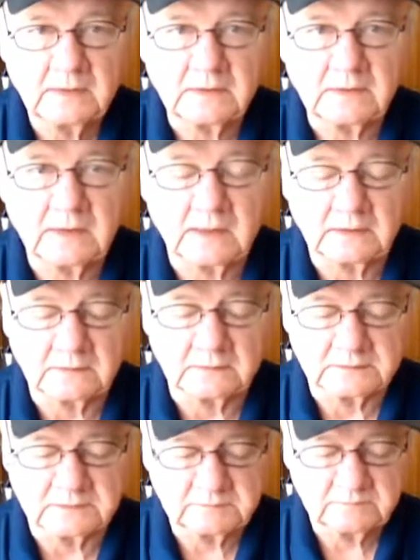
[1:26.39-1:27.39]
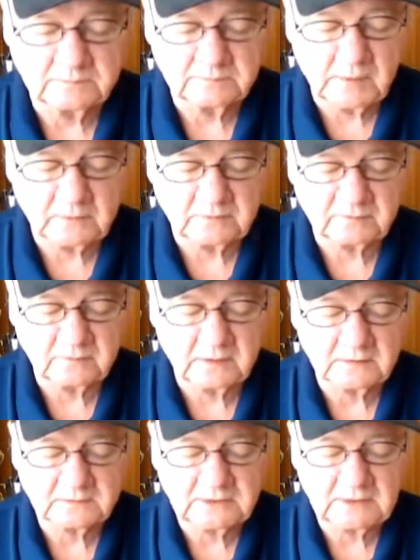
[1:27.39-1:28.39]
Yonkers. Bonus
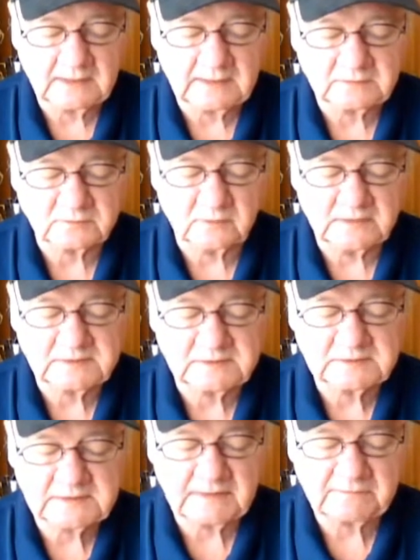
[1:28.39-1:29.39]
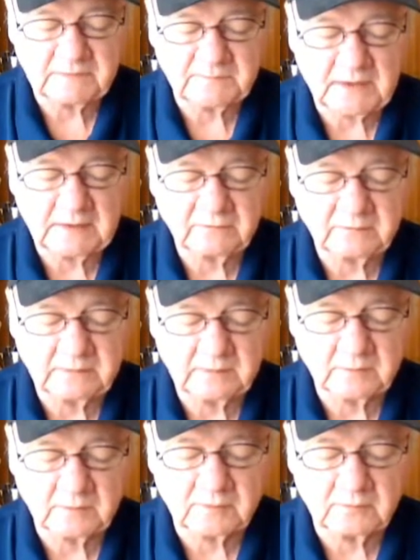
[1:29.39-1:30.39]
long shots, race 7, entry
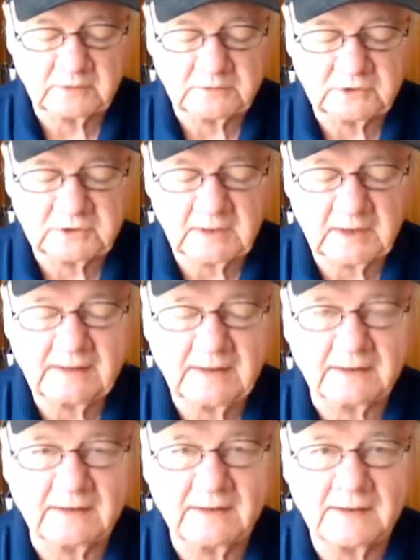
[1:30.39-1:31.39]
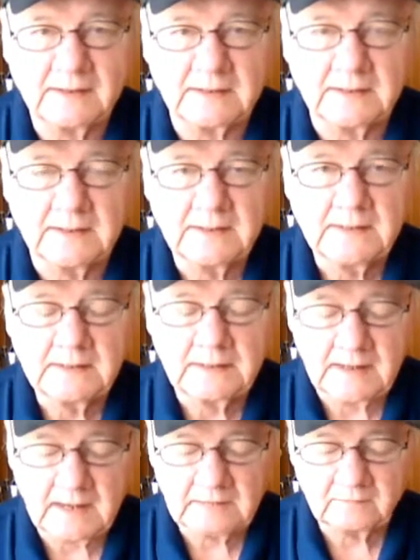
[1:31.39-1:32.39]
number 3, China King,
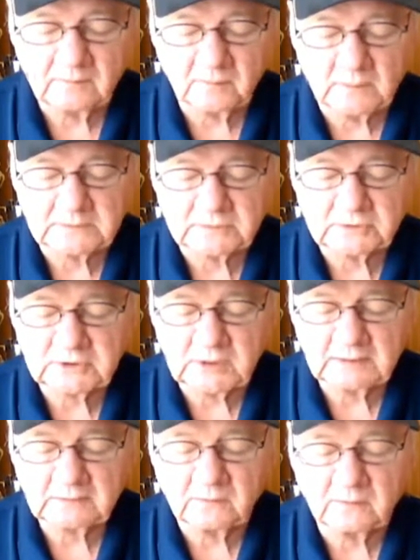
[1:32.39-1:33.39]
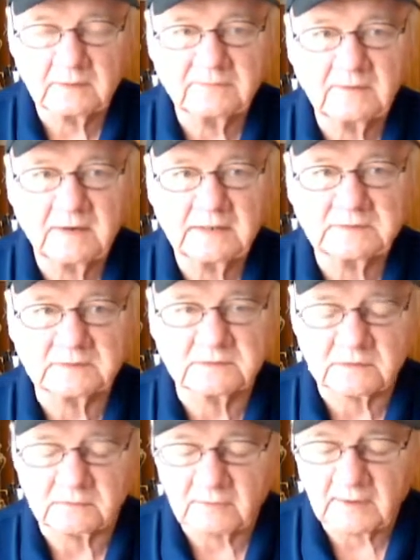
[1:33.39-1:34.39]
an 8-1 shot, qualifies
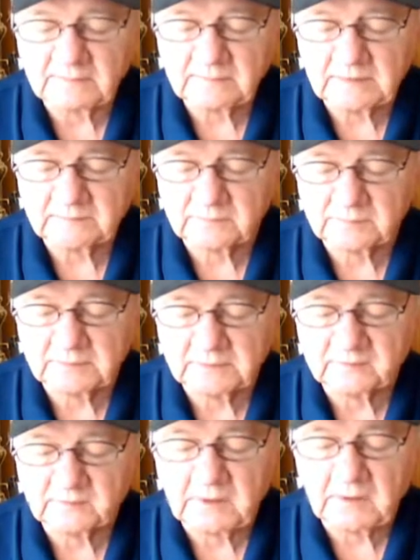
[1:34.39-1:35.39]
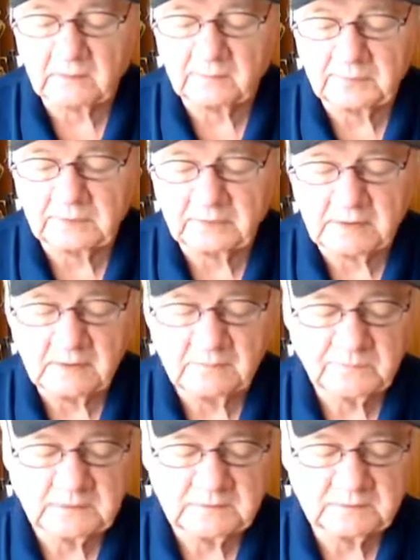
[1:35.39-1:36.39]
as a Trackmaster Plus Power Pony,
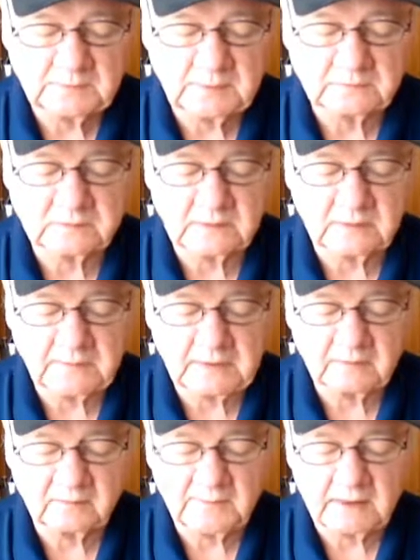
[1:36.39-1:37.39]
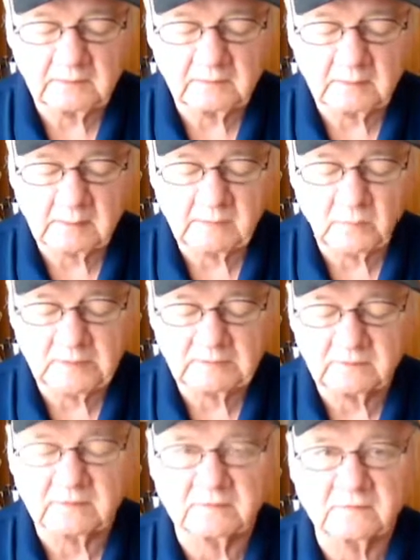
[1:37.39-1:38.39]
has posted a pair of power run
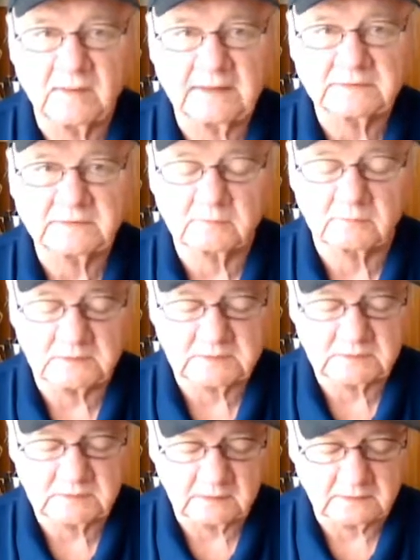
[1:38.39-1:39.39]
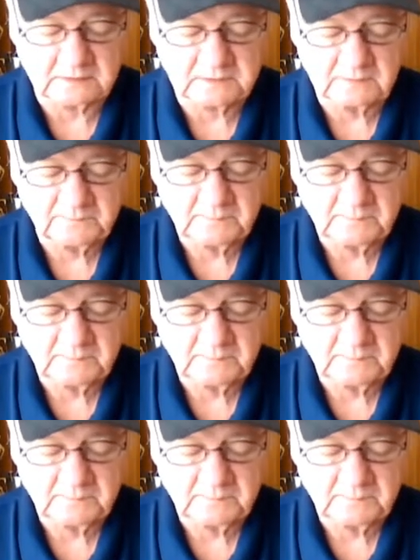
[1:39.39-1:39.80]
wins in his last three starts.